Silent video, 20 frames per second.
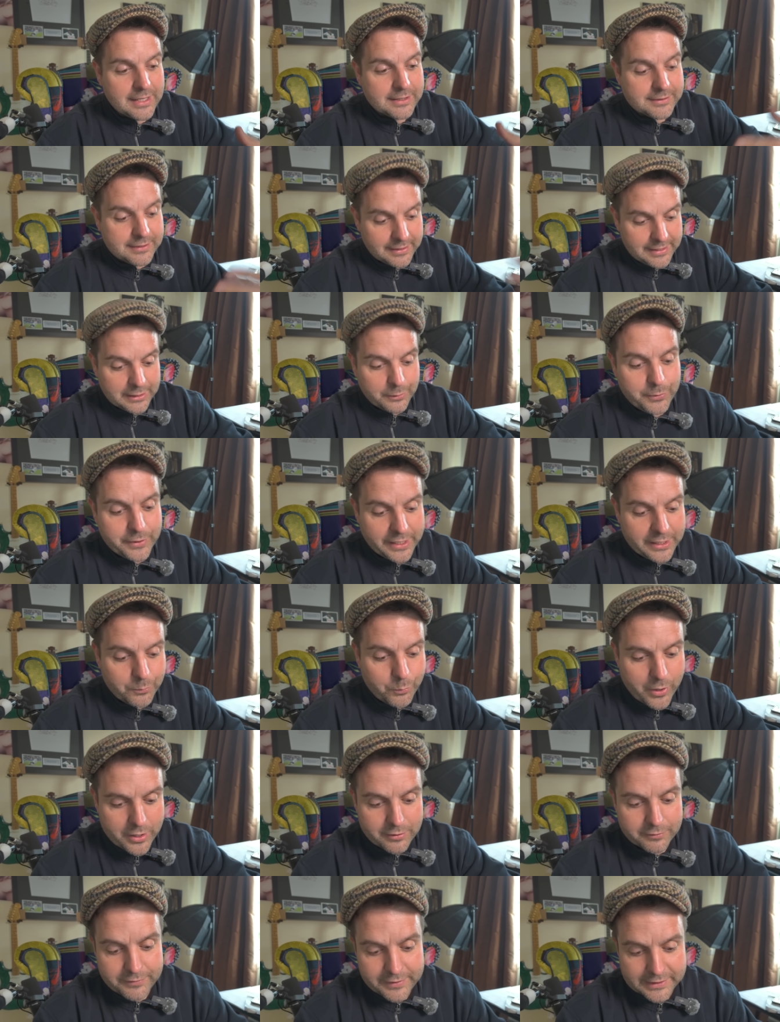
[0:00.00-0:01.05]
to liquidate
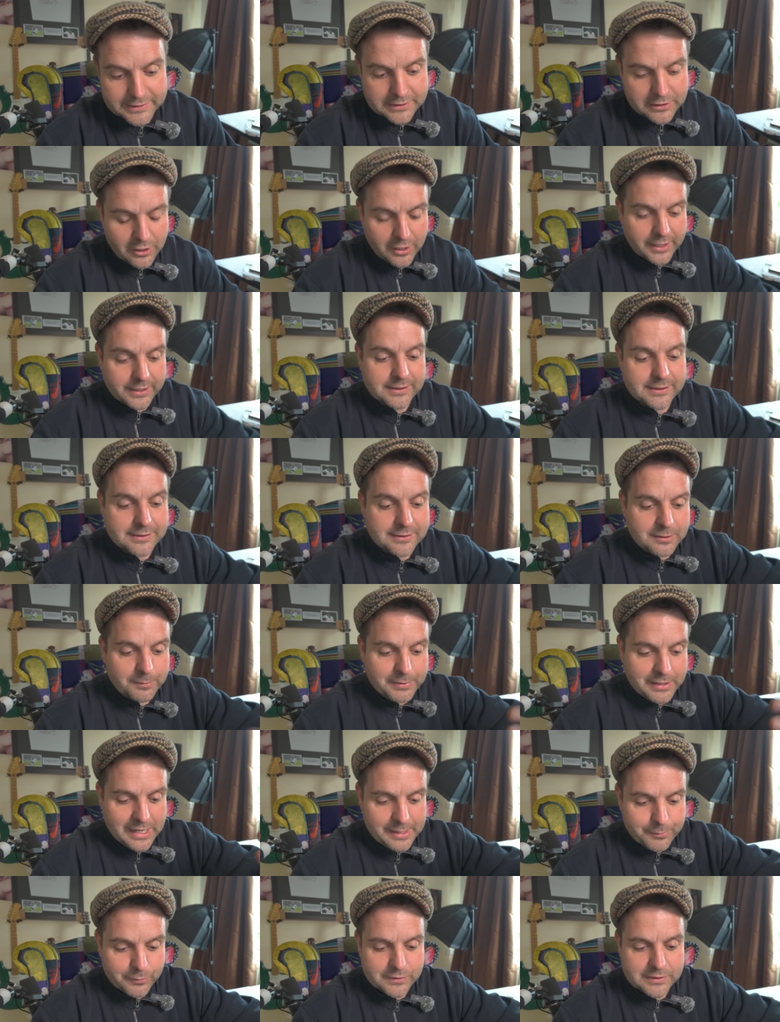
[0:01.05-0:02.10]
one of these guys to be
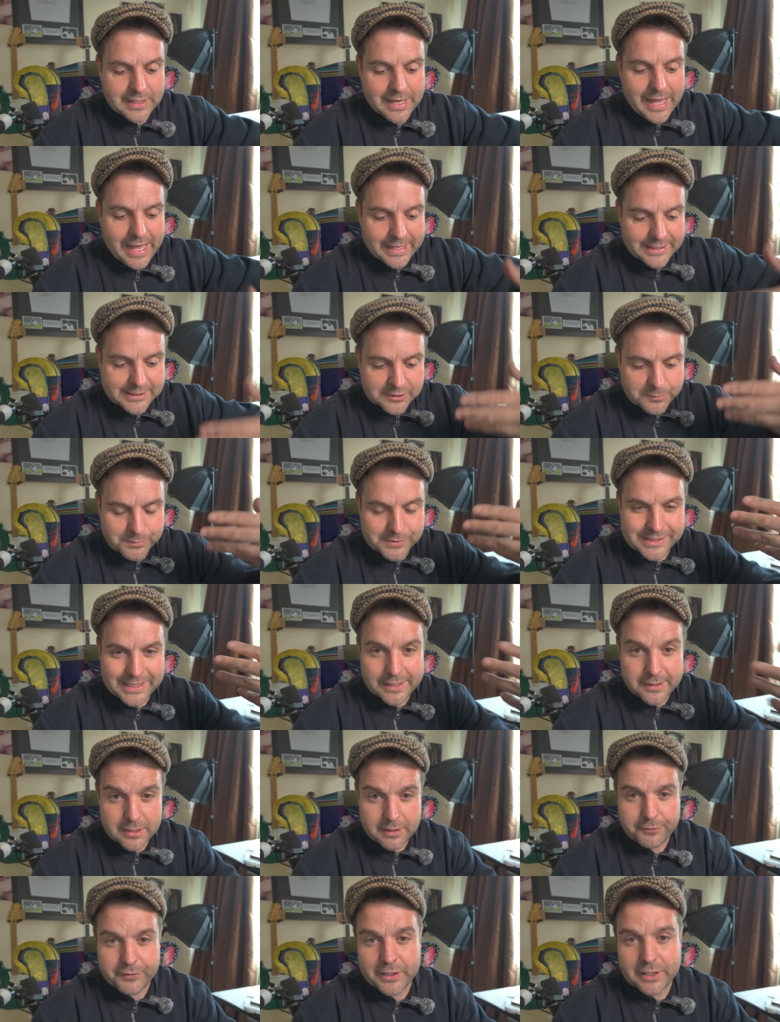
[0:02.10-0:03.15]
able to add some
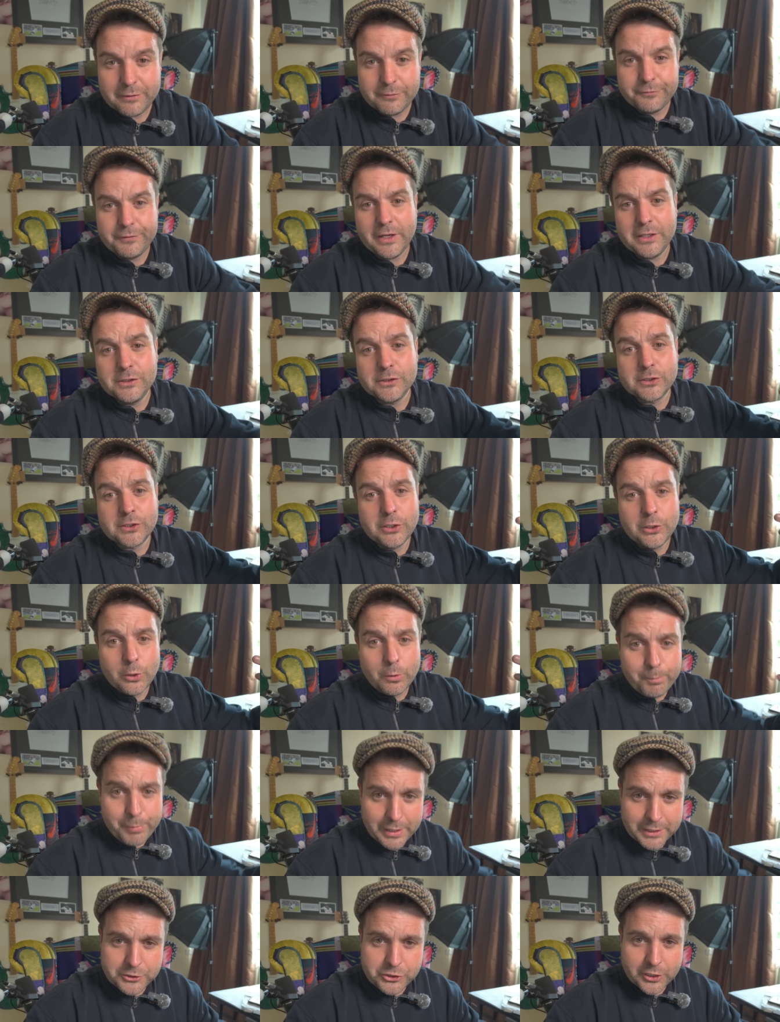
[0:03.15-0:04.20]
significant funds to your
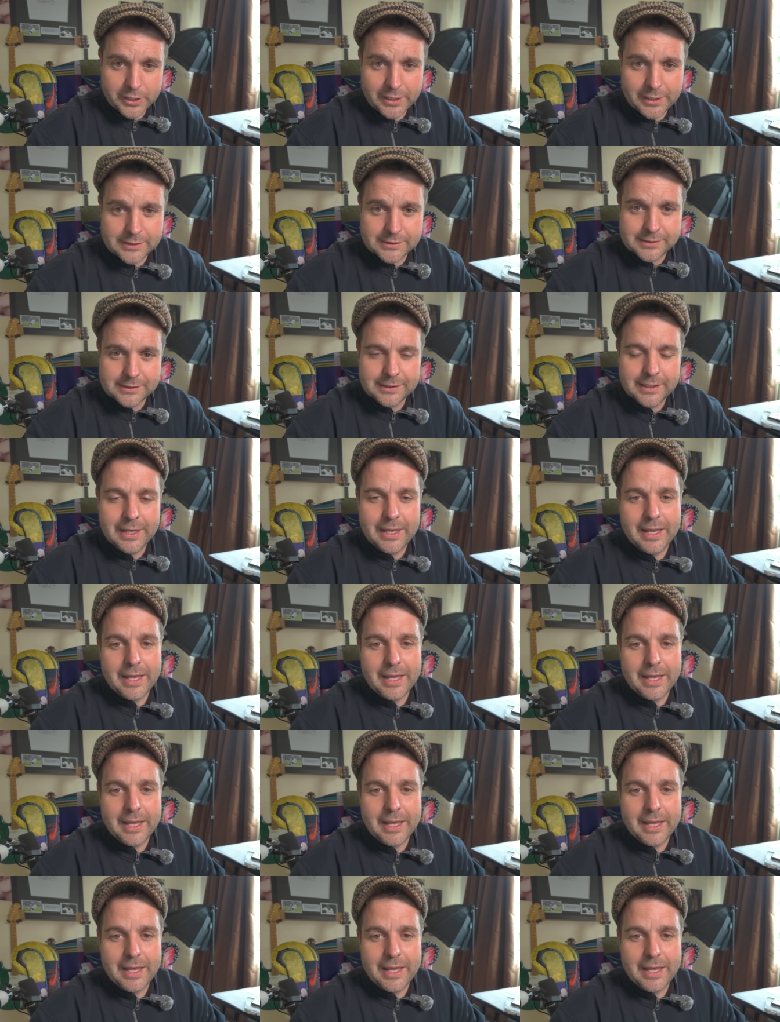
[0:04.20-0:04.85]
budget